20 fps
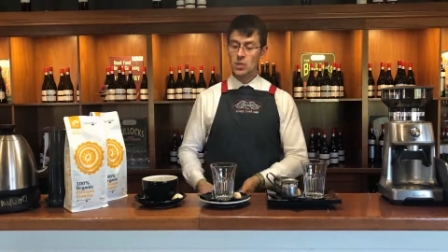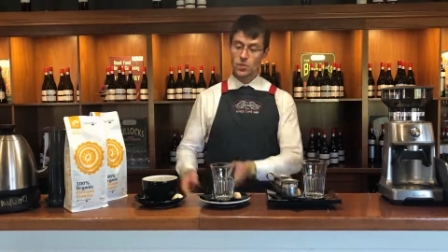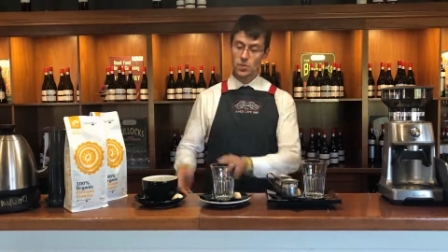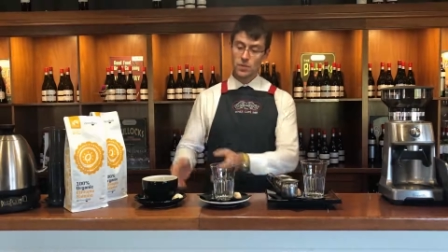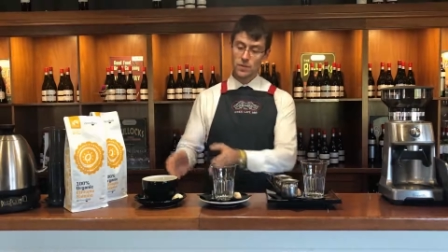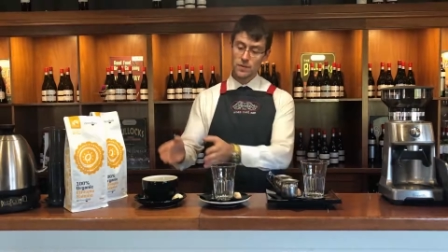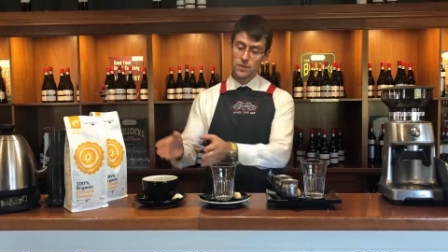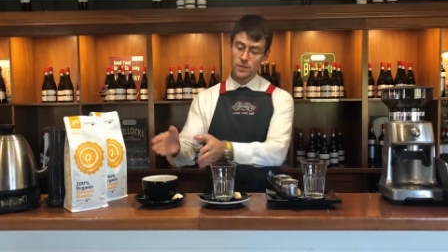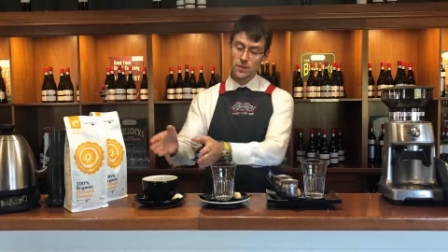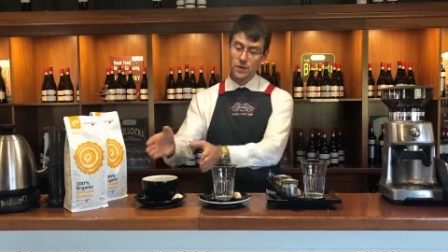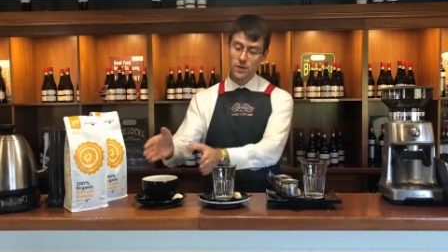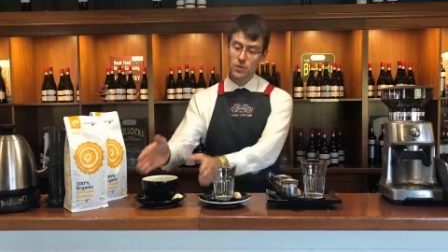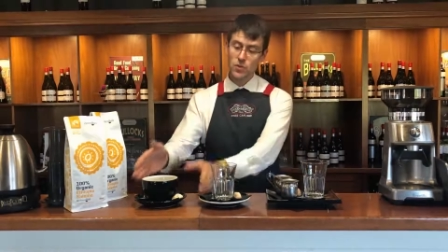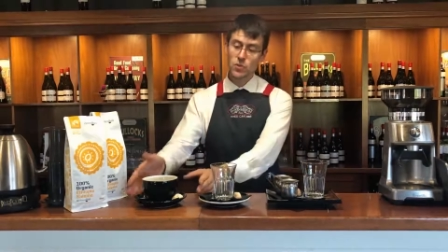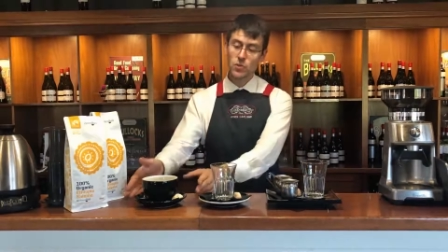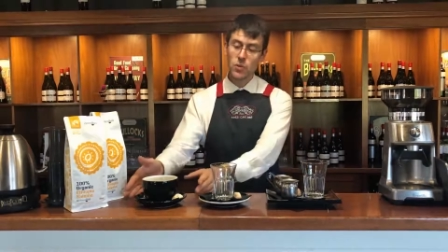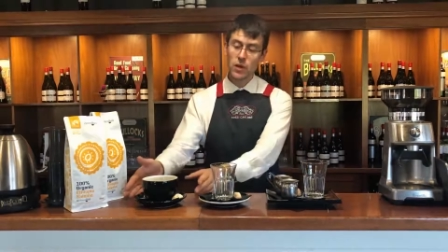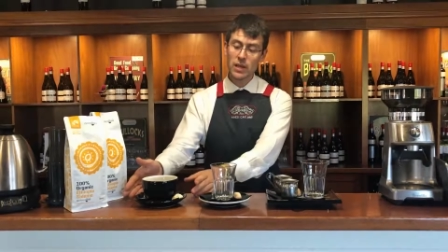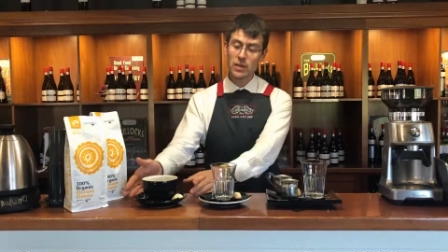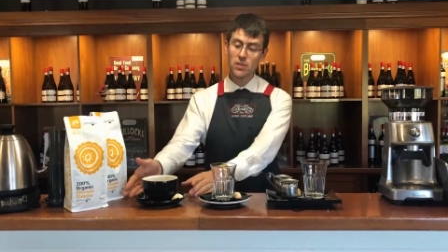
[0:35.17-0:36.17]
So the
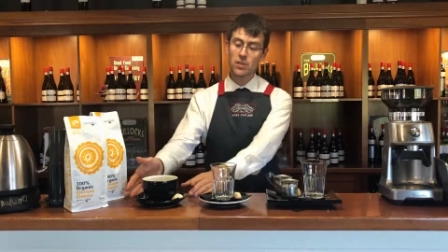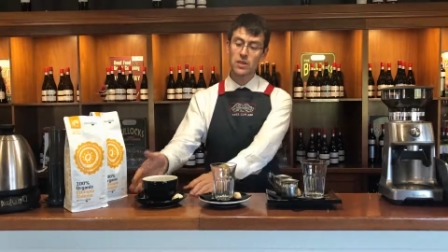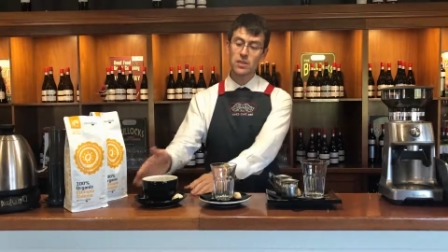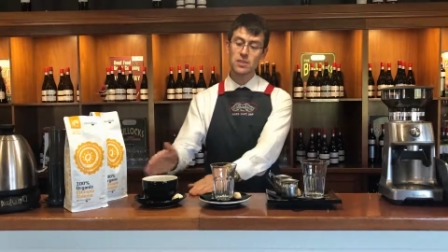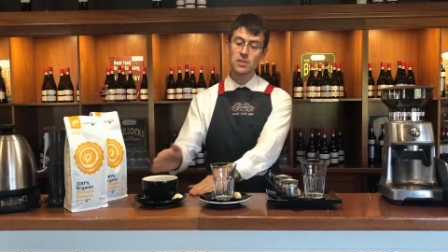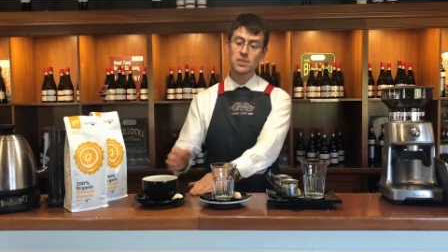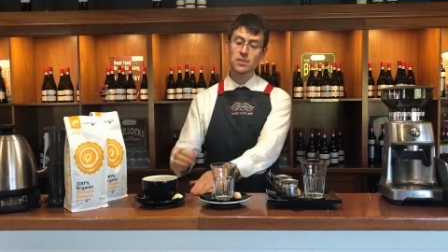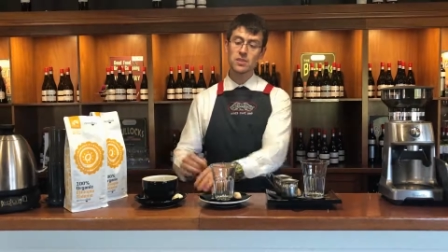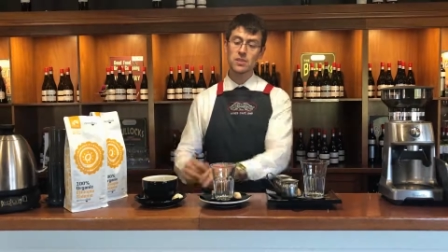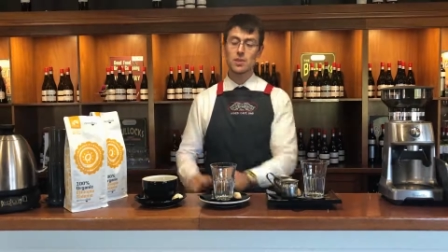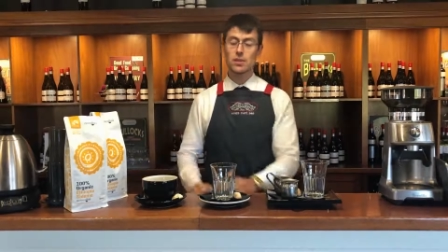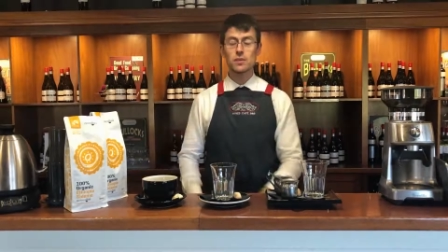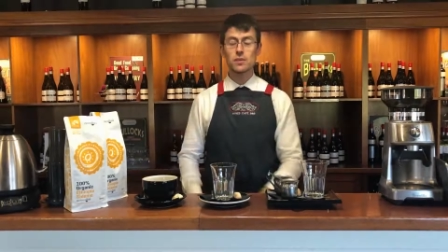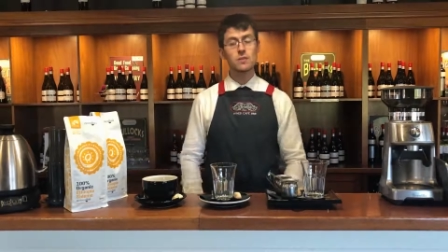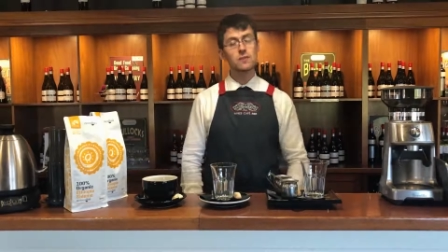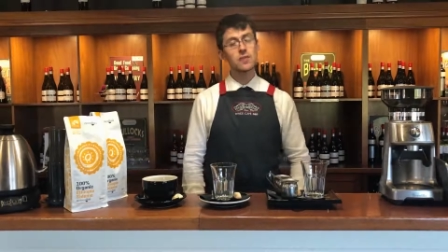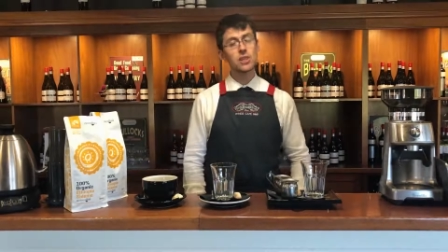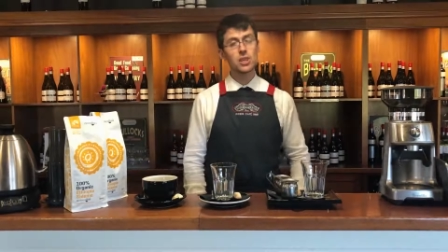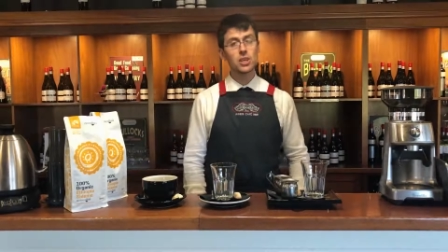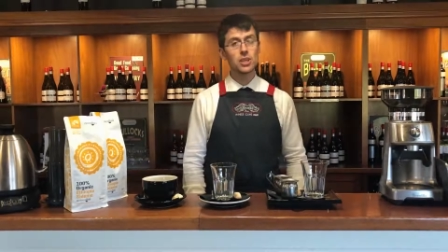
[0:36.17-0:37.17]
first one you can see
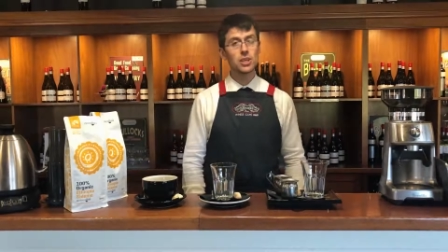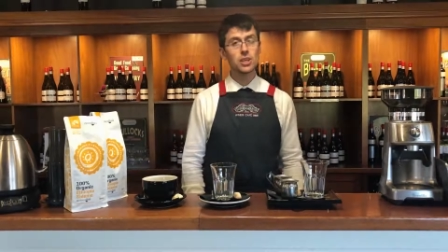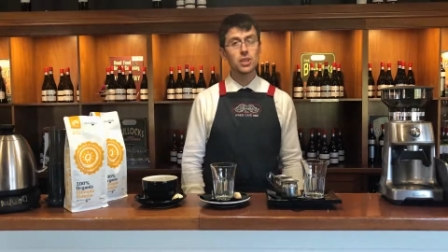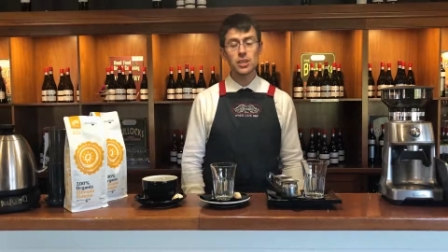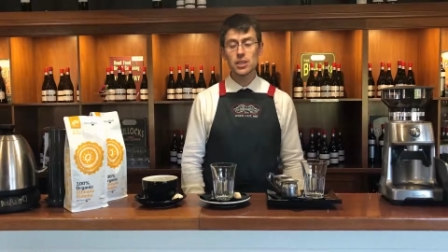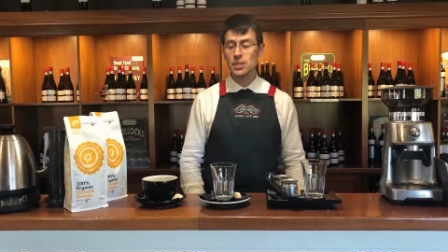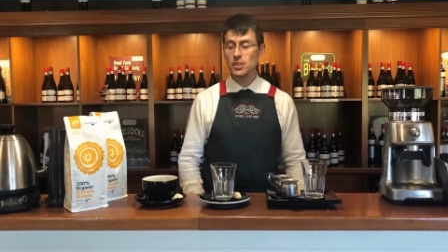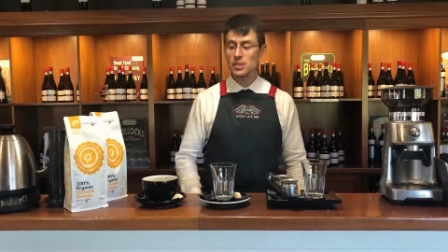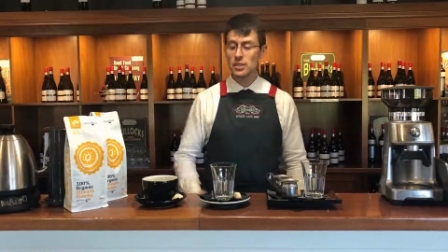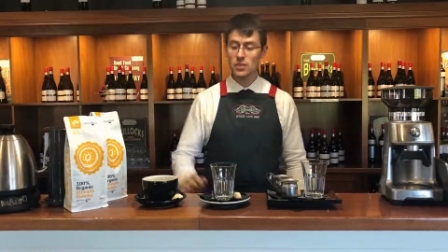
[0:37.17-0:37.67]
over here,